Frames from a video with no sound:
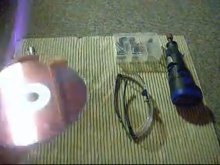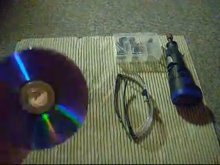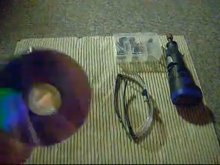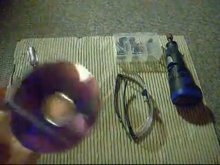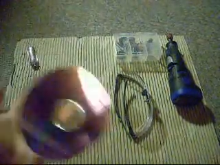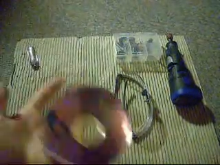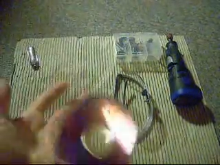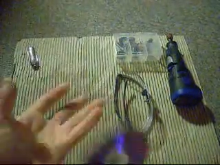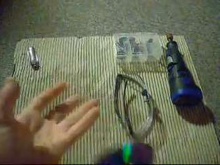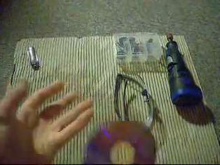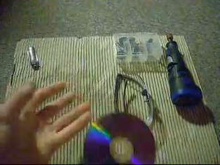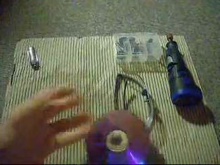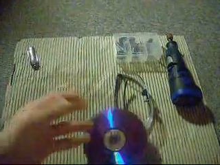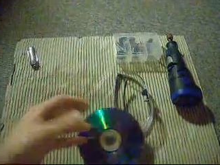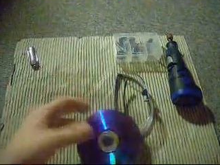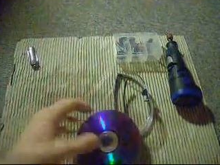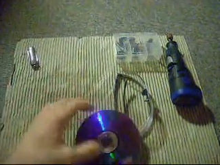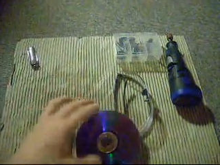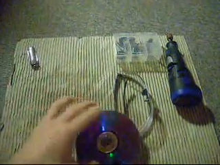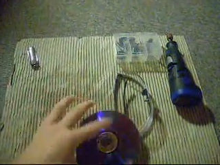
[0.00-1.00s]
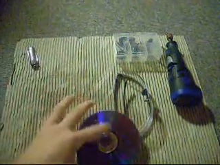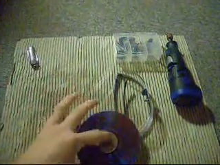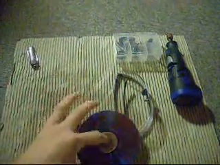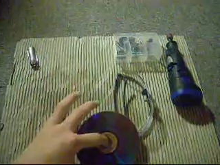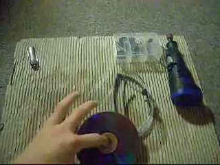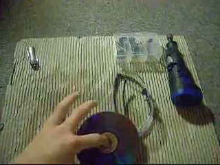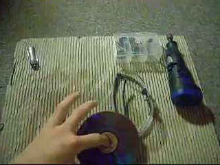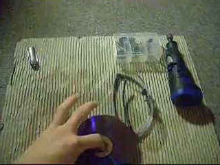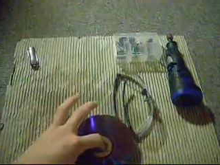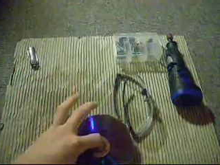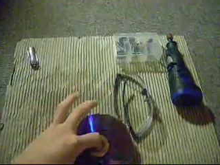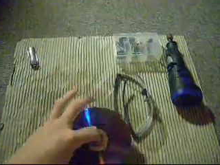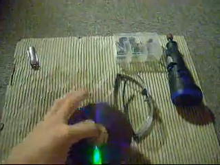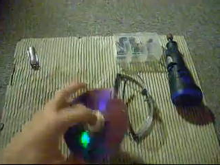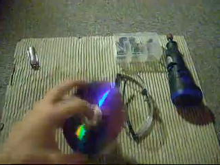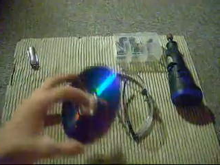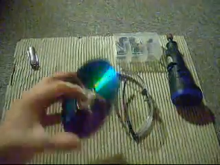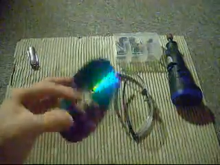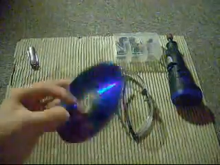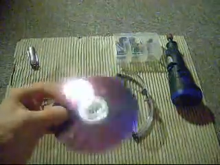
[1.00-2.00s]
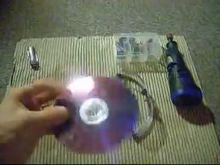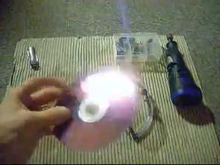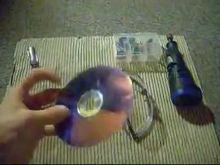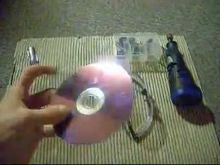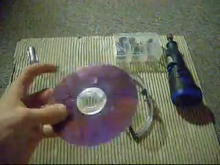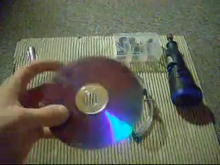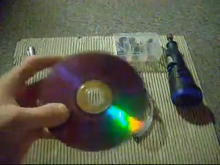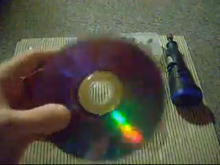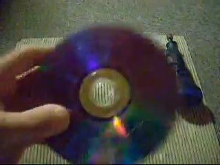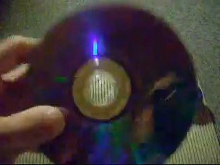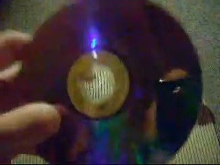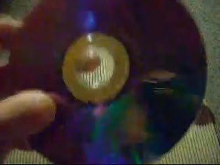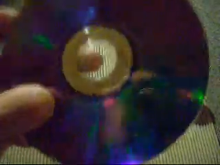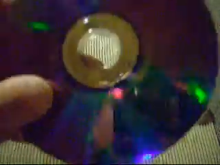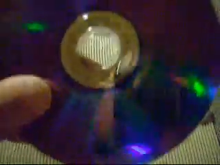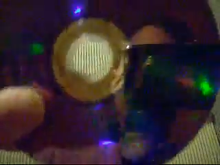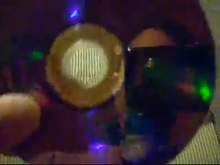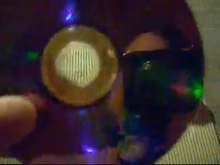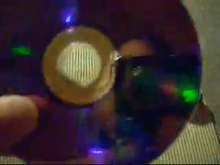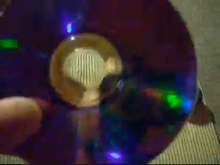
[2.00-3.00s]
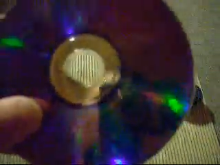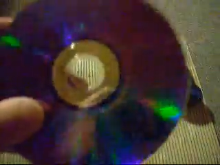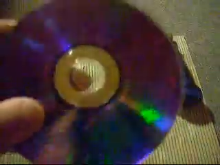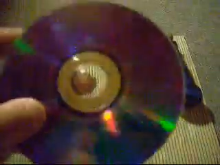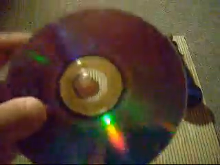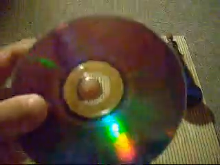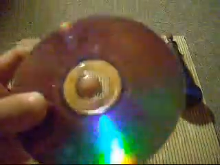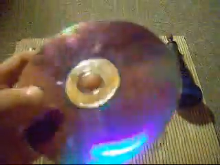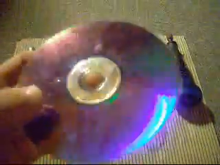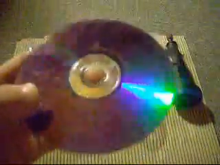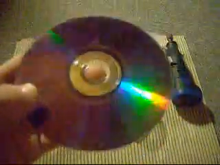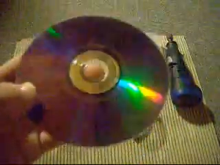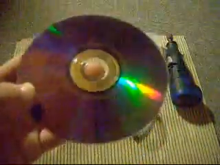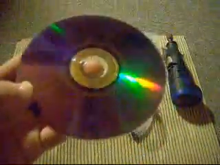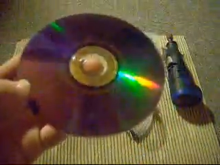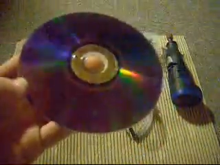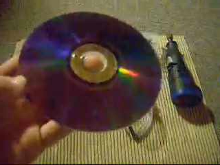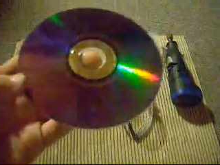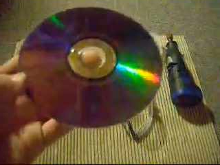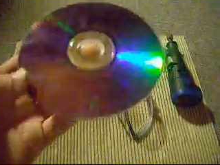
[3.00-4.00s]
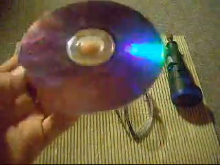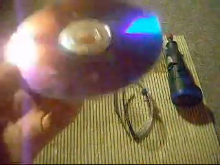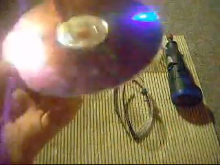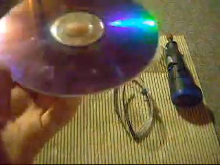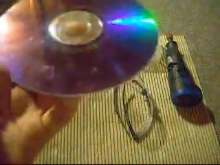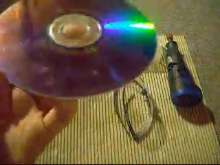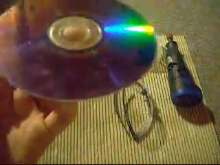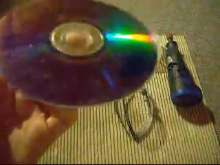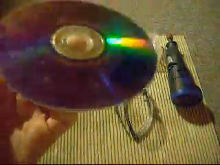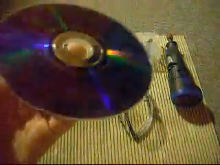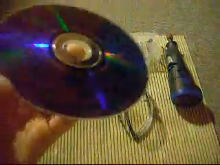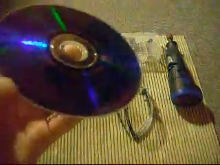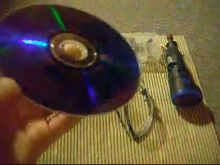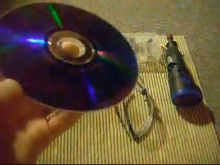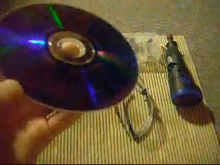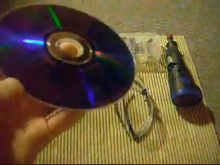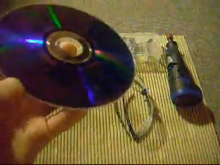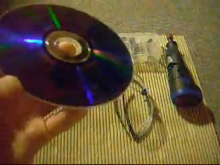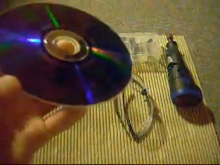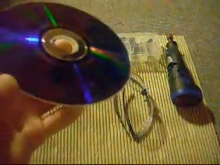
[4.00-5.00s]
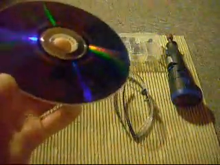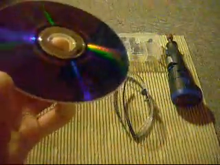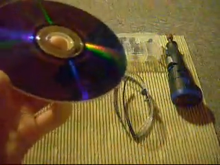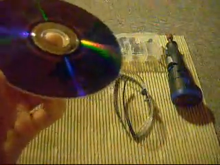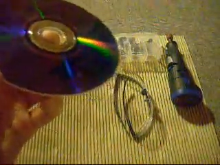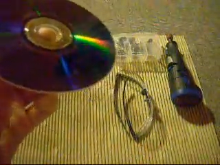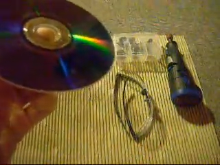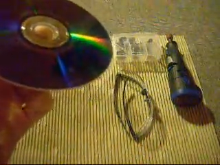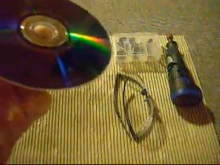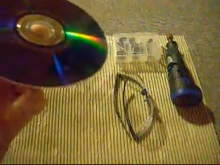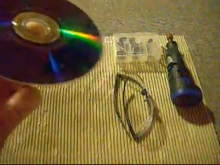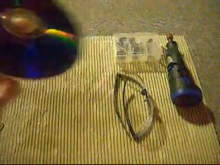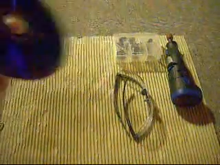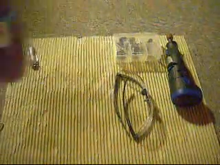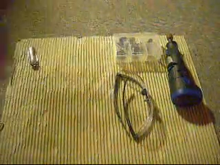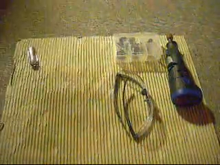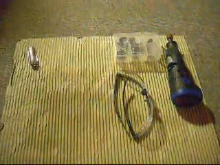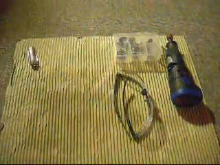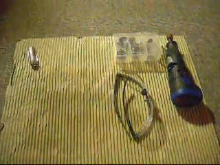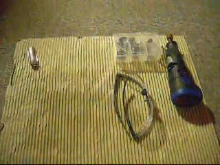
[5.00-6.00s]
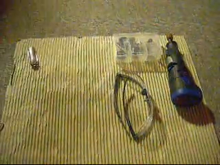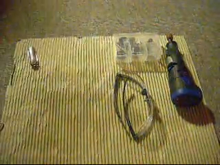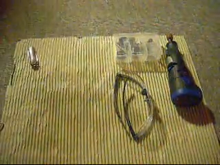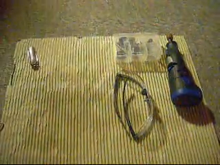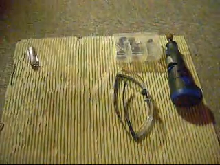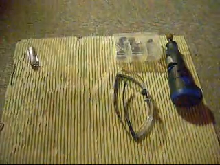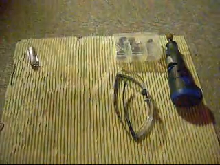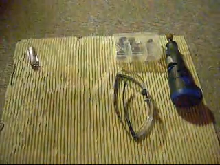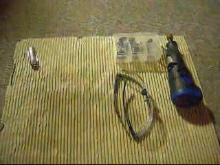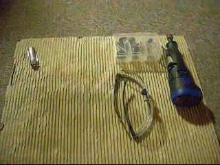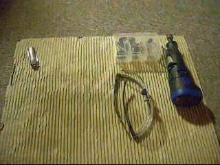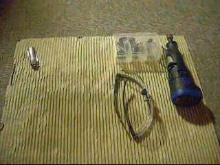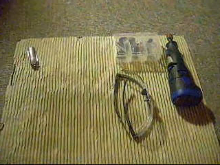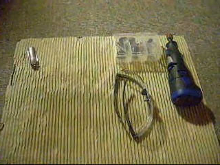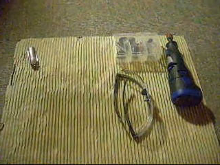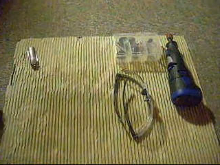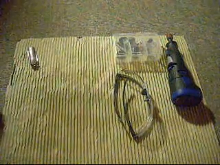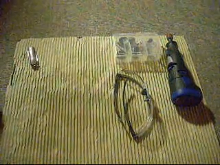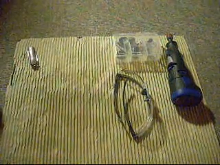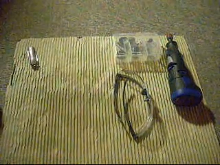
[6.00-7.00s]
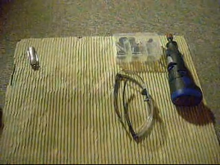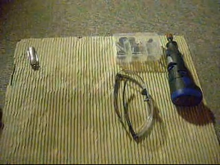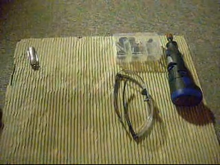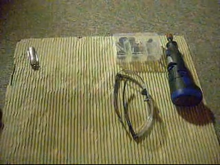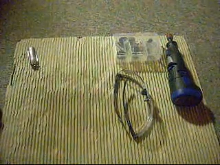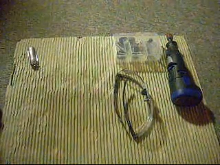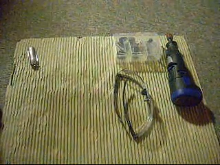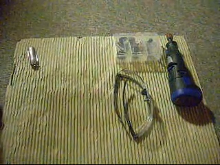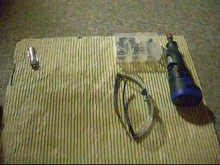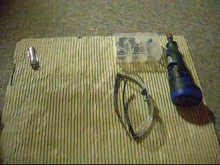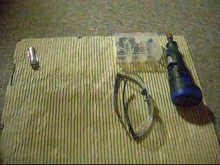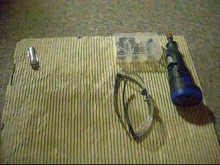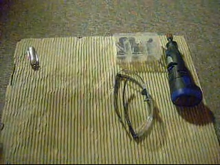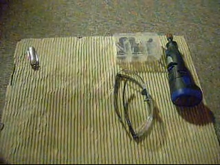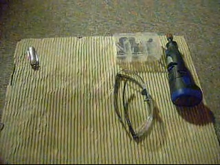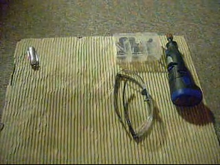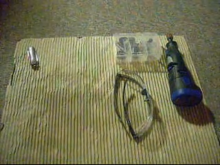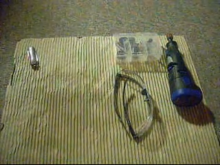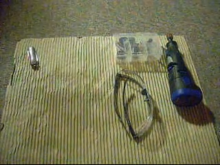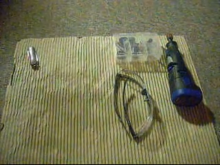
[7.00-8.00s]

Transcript: (no speaker visible)